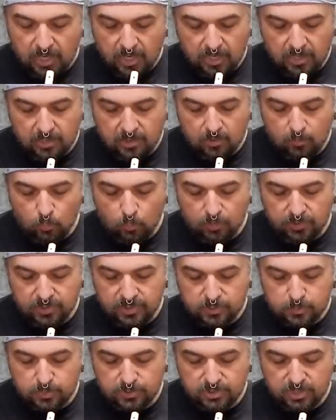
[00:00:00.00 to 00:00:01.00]
And with
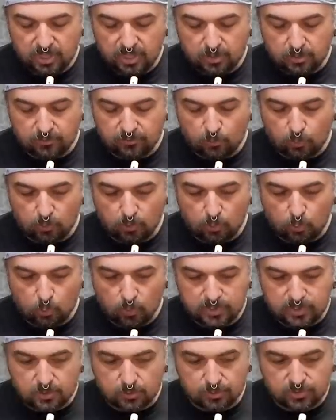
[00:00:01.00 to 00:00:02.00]
this particular four-hole
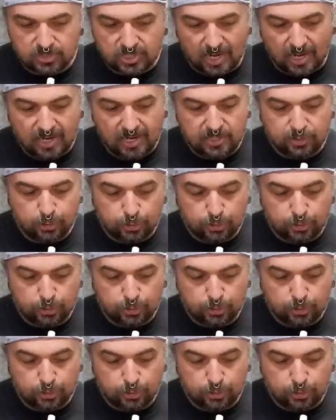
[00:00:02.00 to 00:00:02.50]
whistle, size,